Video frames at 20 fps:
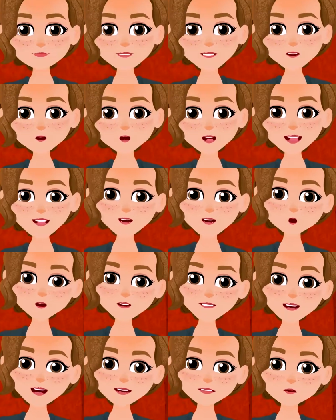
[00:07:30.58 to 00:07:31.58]
So far,
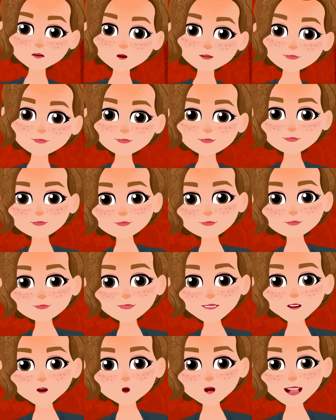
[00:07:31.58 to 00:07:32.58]
so good.
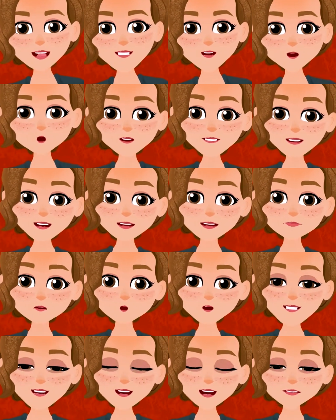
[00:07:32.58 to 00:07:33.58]
Then she snips a
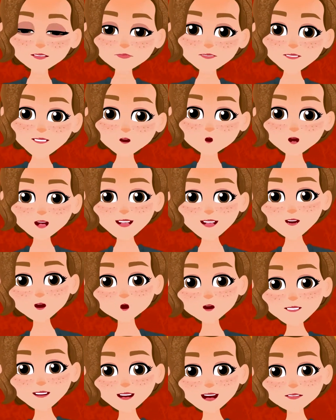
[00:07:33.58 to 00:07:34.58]
huge section
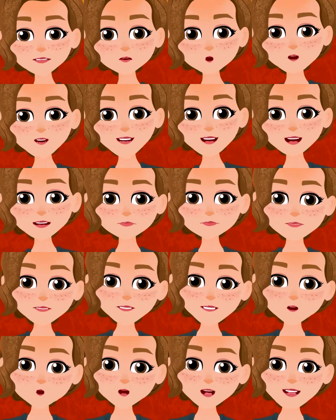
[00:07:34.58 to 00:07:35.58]
out of the front of
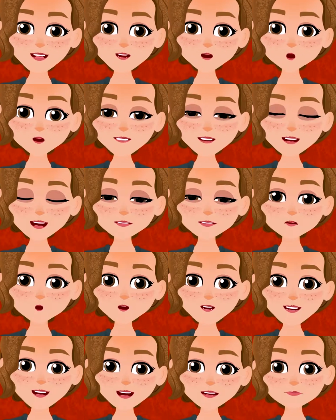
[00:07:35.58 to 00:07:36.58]
my hair, saying that
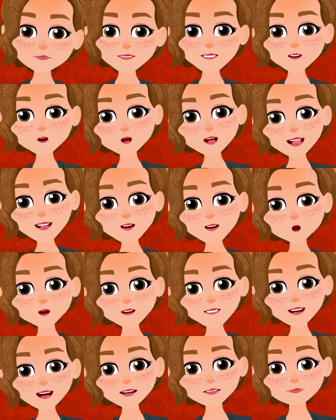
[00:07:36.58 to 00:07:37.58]
she was framing my
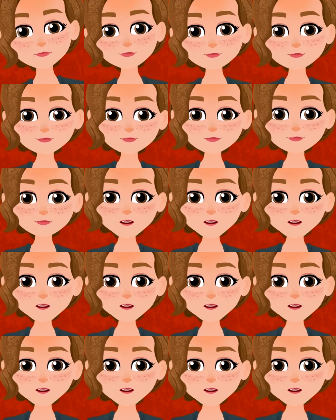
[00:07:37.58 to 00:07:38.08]
face.